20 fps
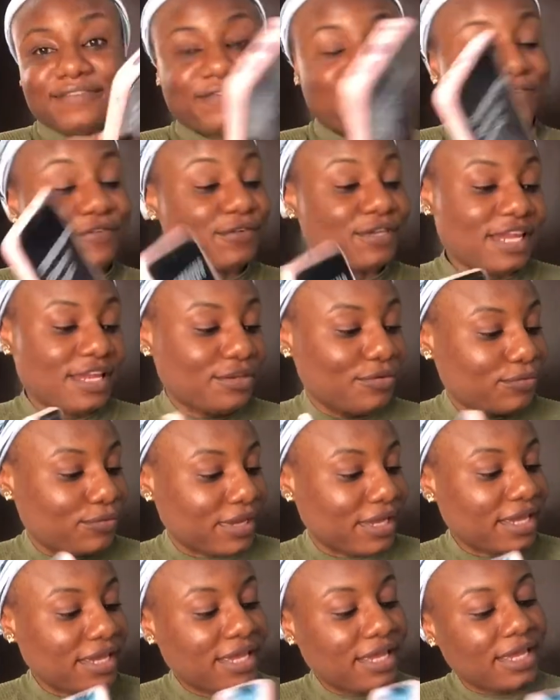phone
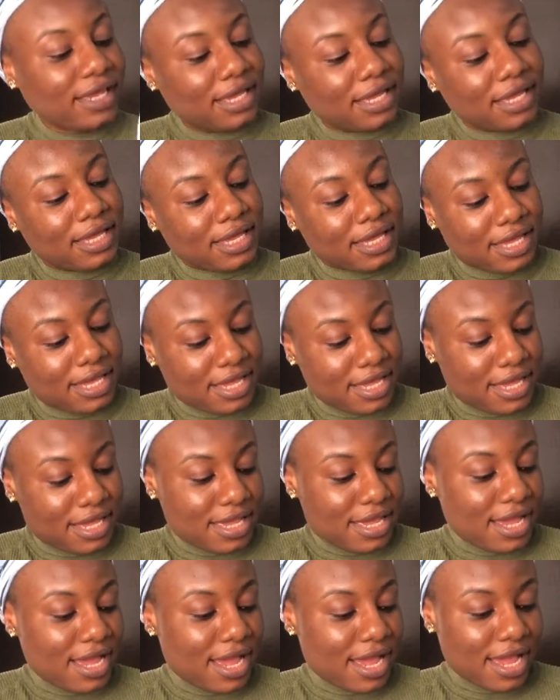anyway.
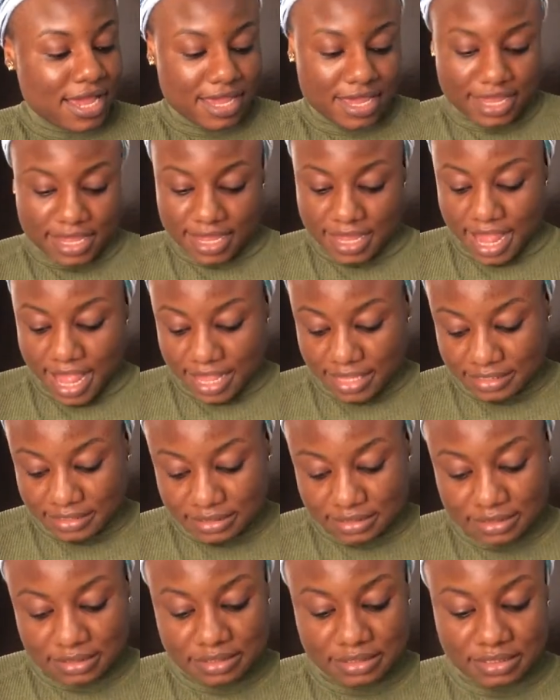It
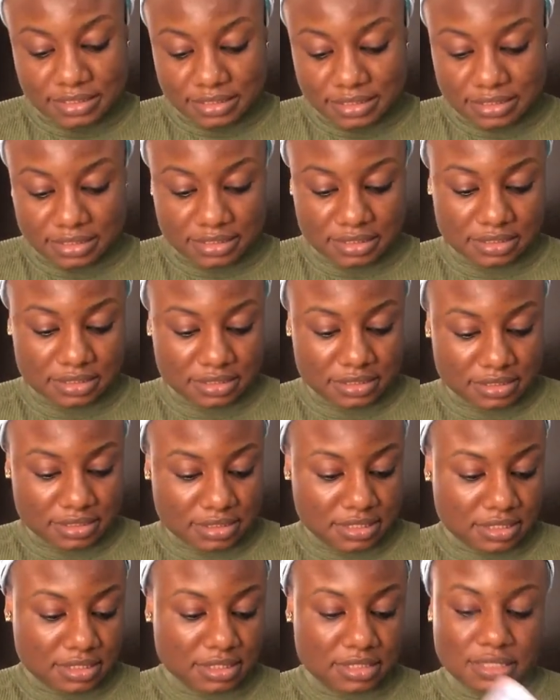has the
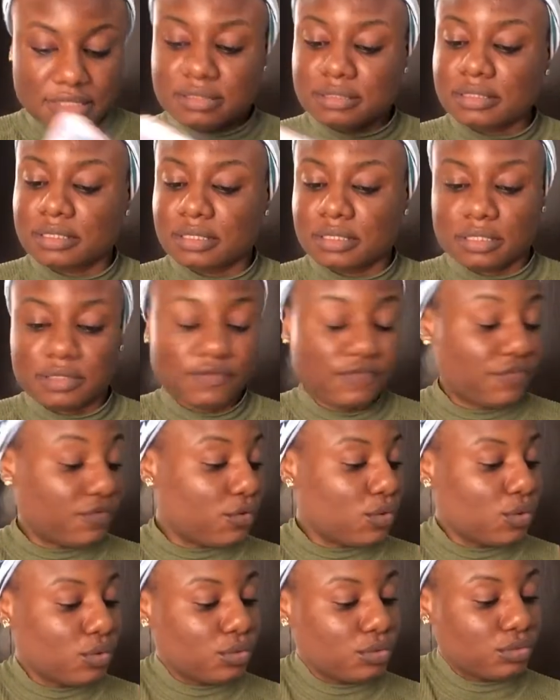
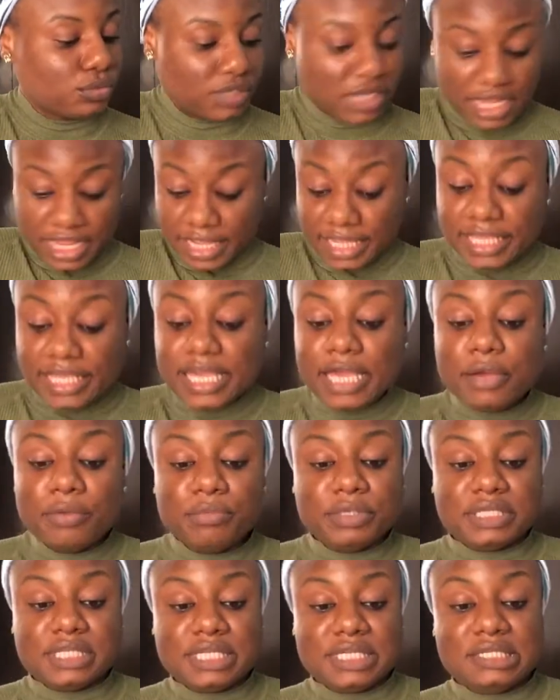phone. It came
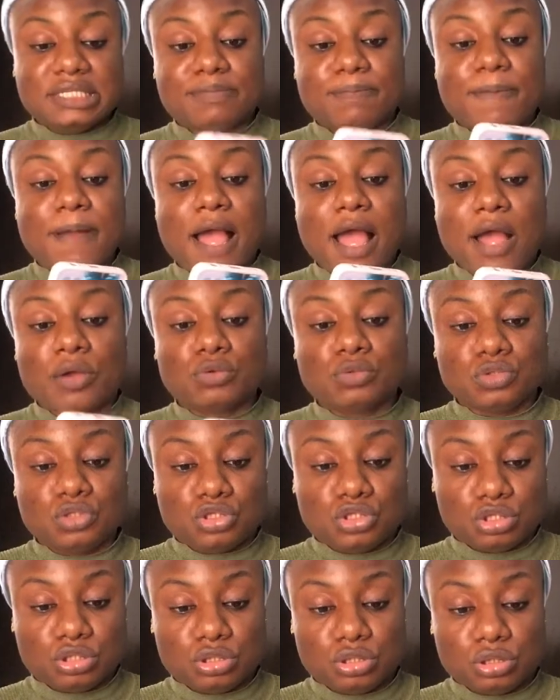with this
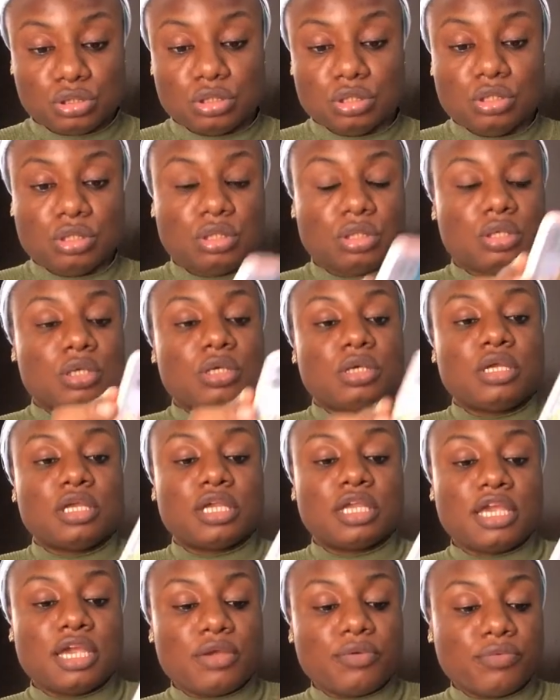pouch.
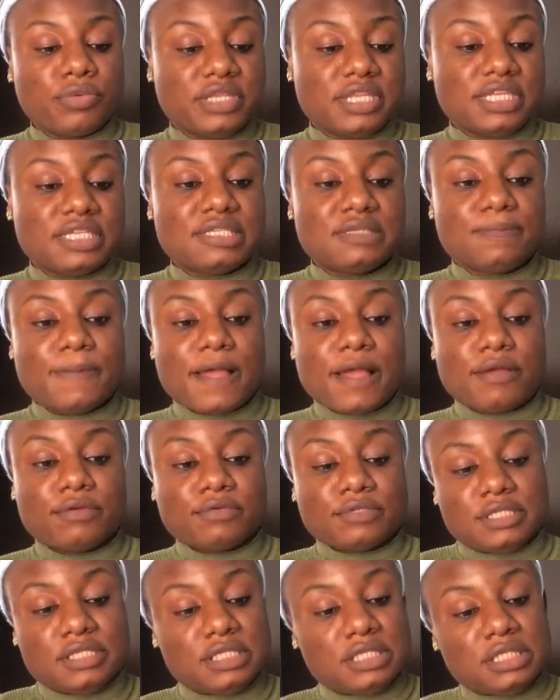It came with this
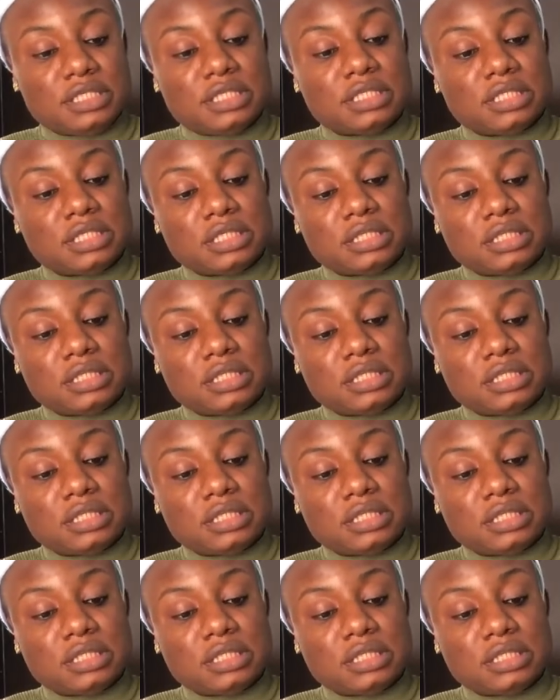pouch.